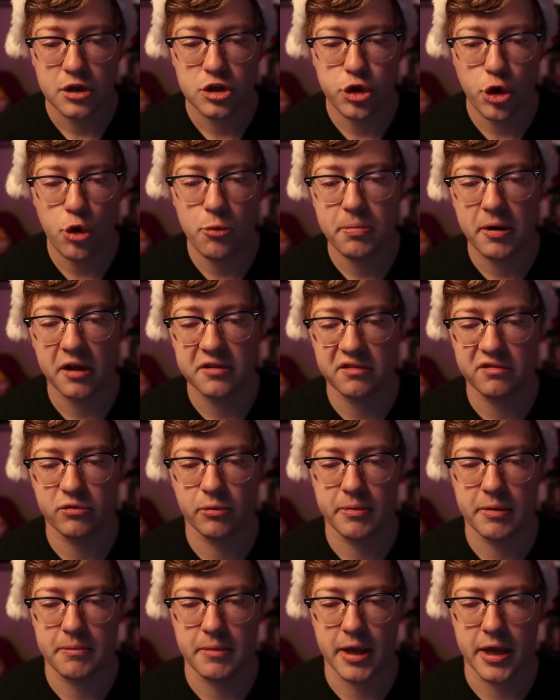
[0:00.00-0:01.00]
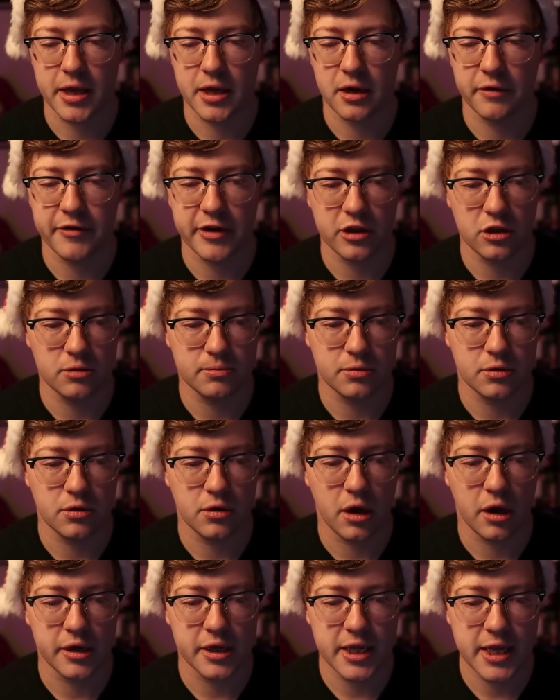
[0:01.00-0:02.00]
Two puzzles will be made
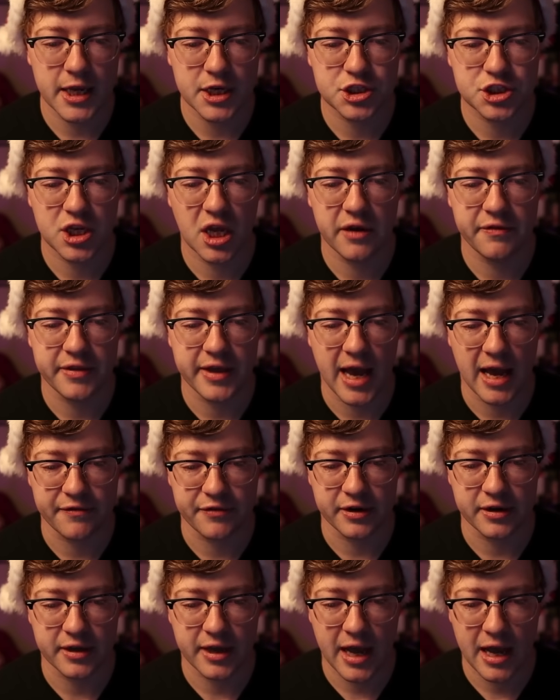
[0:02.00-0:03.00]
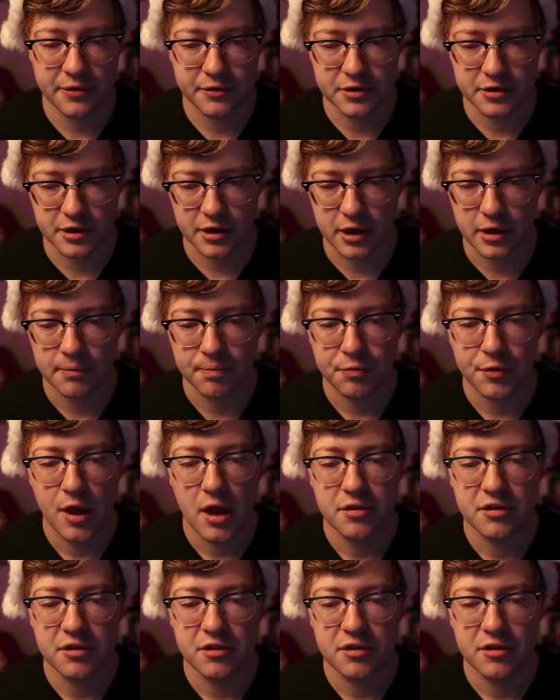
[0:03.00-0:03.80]
available on each day of the Advent calendar.